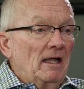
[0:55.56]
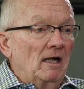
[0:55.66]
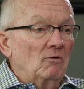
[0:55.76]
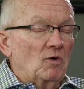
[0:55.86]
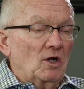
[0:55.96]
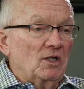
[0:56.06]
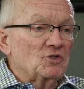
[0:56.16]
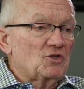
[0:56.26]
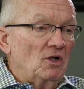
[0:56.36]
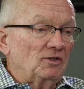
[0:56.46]
We're
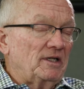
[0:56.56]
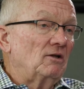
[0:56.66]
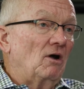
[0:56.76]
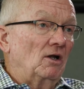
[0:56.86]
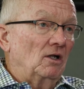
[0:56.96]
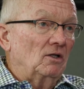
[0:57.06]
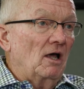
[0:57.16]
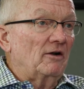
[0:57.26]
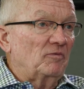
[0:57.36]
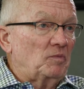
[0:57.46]
consulting on a
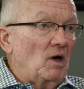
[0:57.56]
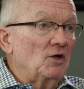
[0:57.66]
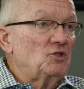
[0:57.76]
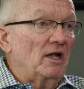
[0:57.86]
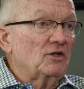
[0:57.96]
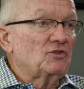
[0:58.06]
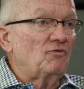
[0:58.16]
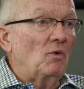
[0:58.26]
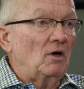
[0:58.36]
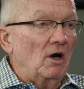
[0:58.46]
lot of projects
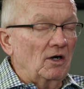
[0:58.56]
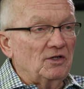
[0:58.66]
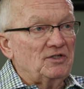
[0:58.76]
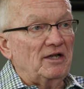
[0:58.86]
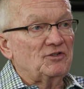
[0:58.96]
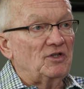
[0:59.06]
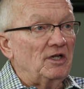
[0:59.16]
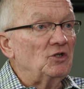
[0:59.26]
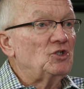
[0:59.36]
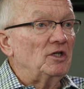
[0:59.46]
for architects
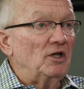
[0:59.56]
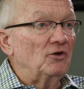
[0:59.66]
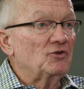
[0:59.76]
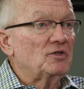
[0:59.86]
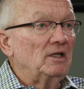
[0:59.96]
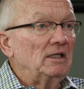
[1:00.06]
and engineers.